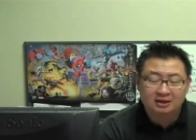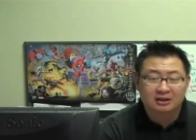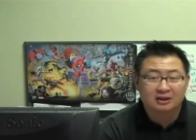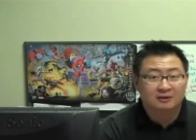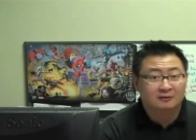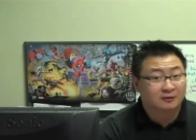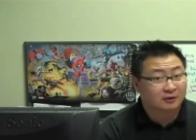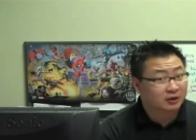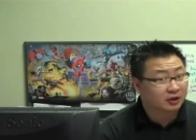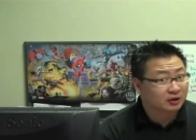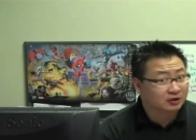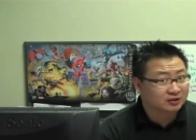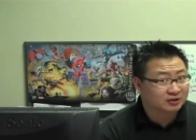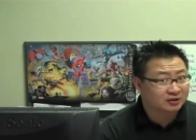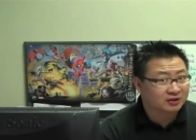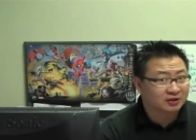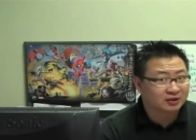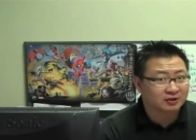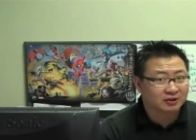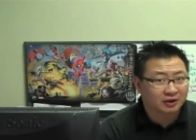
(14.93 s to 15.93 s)
For those of you
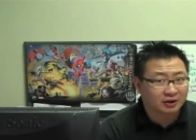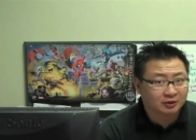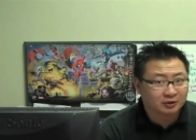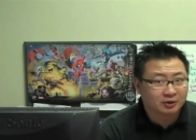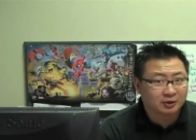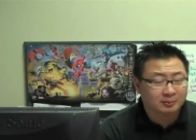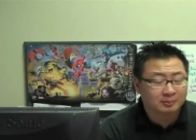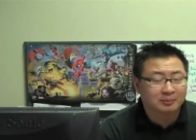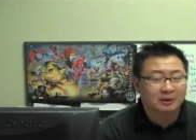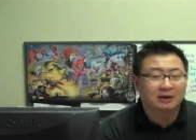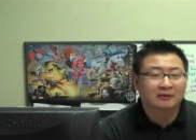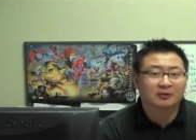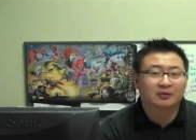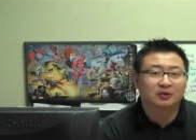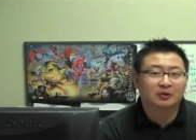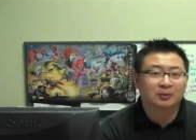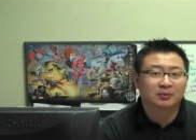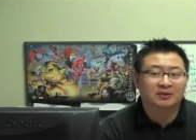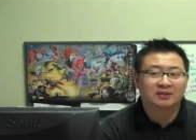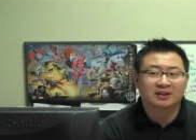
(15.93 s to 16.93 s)
who don't know, Marvel
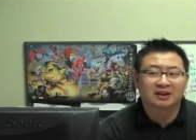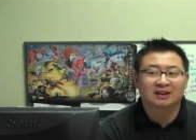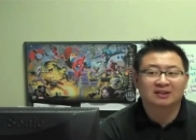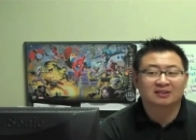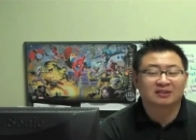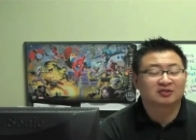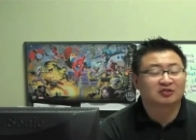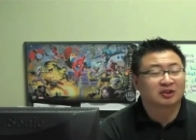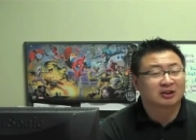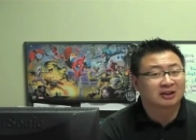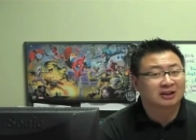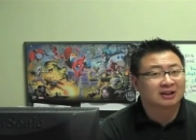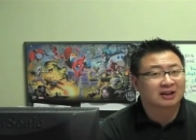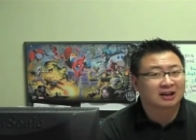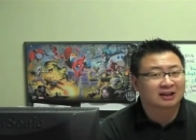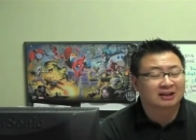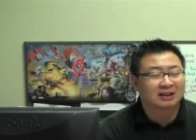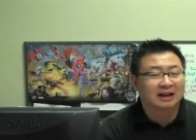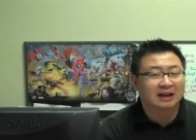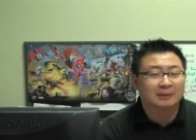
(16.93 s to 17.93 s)
Superstars is a trading
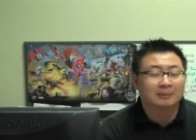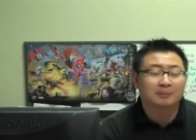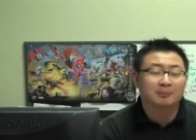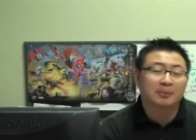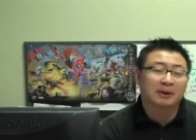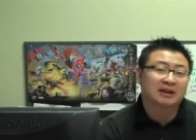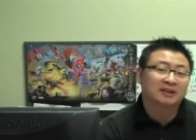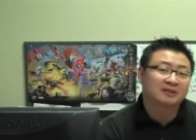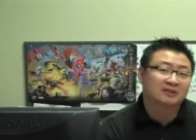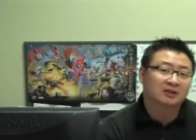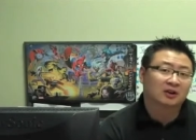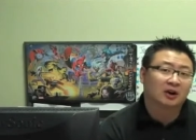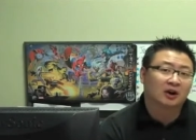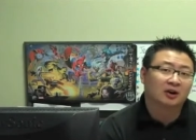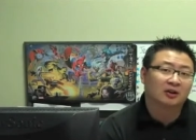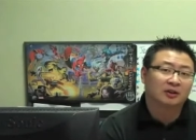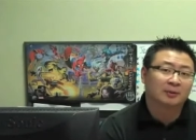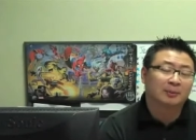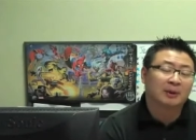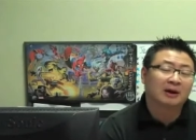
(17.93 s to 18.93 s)
card game based
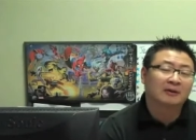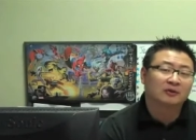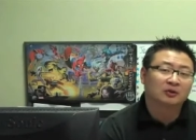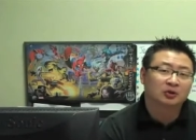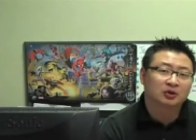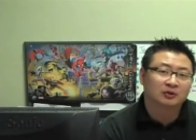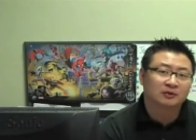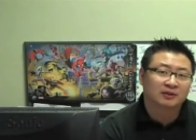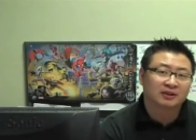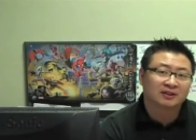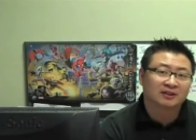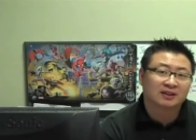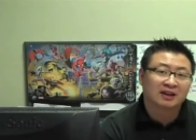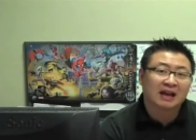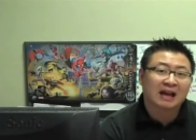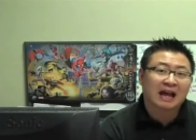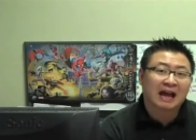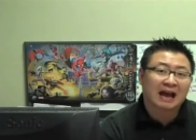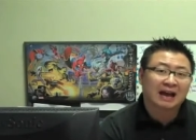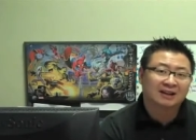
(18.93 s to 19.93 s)
on the Marvel Universe
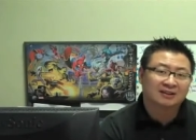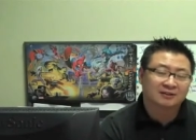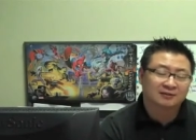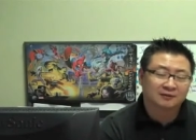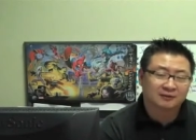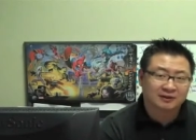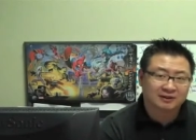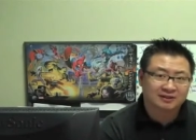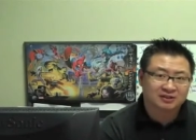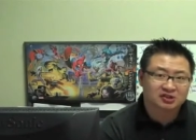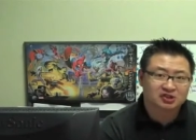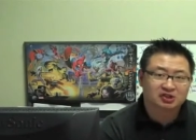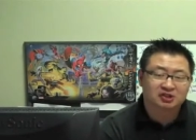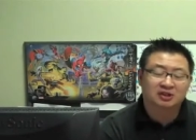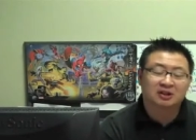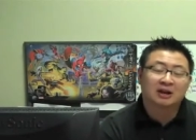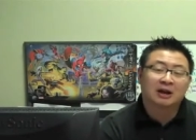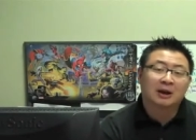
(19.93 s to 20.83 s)
as envisaged